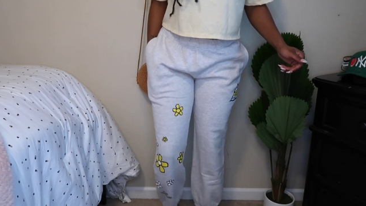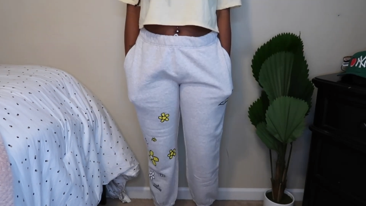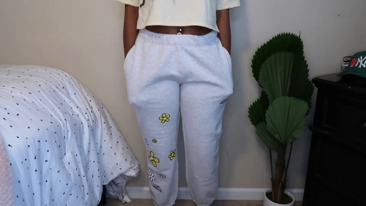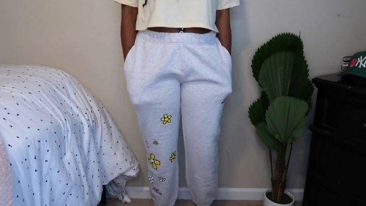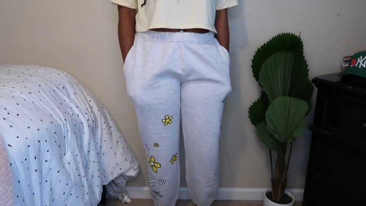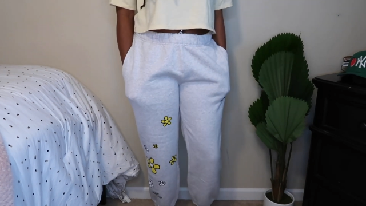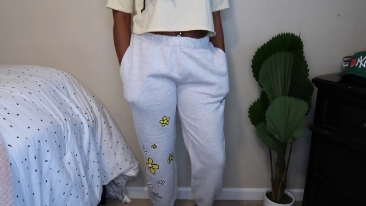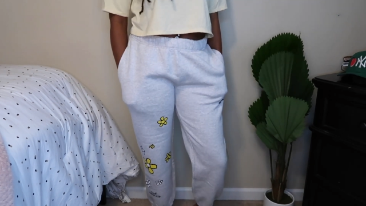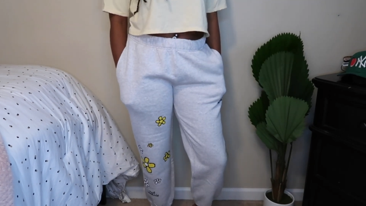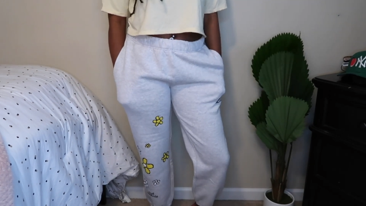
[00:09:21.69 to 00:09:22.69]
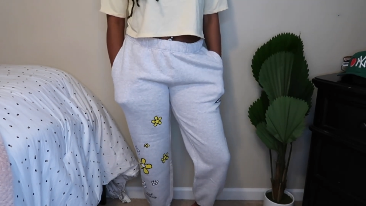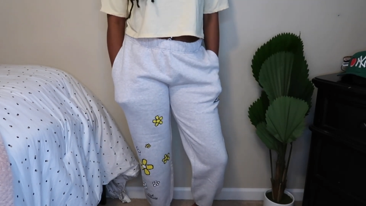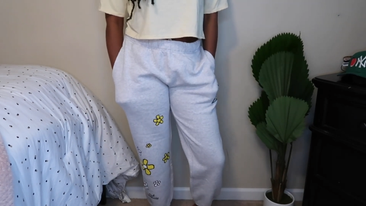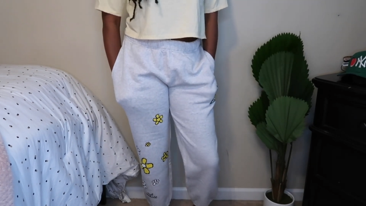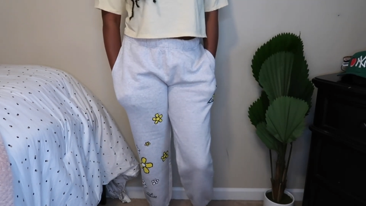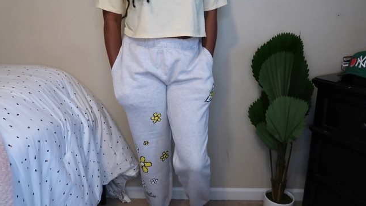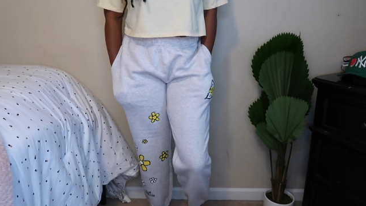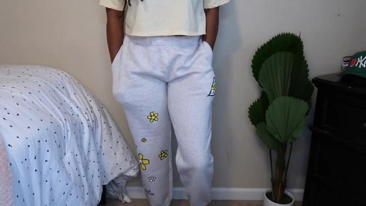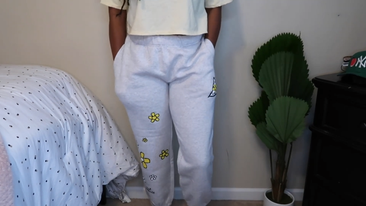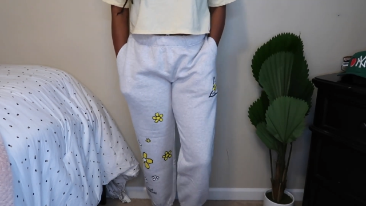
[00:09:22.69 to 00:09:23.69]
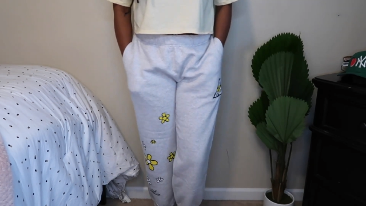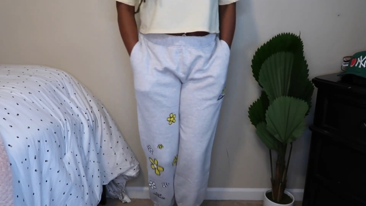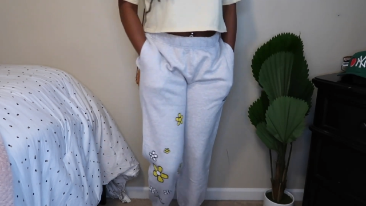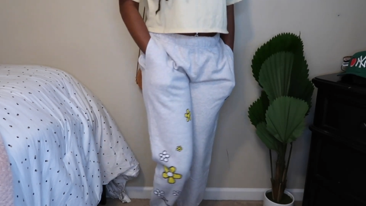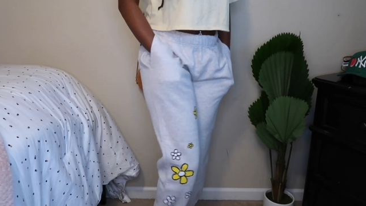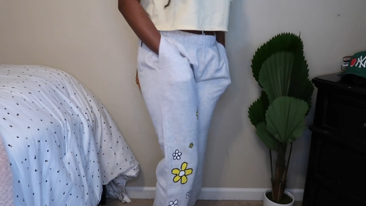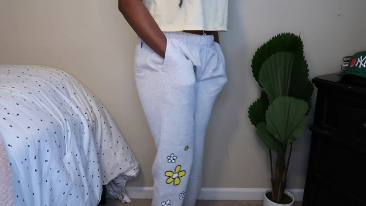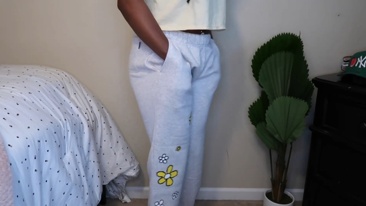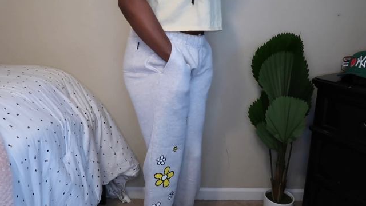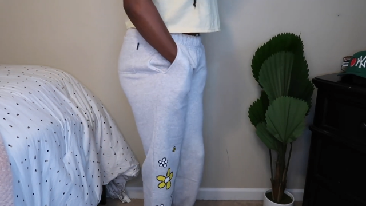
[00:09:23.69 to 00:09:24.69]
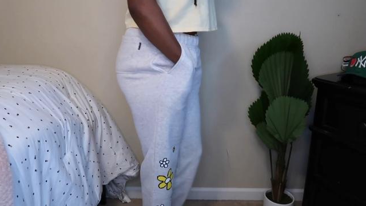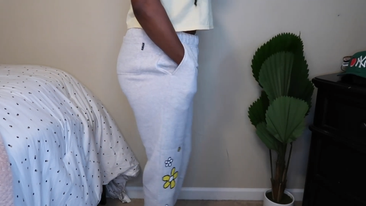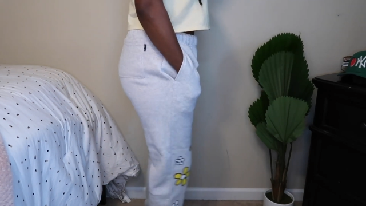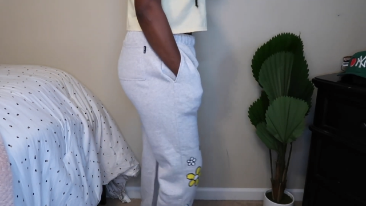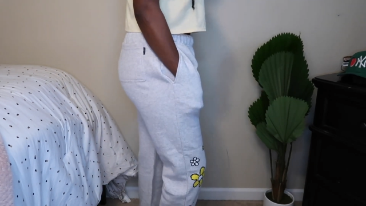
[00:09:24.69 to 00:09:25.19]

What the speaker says: Nobody's mouth can be seen.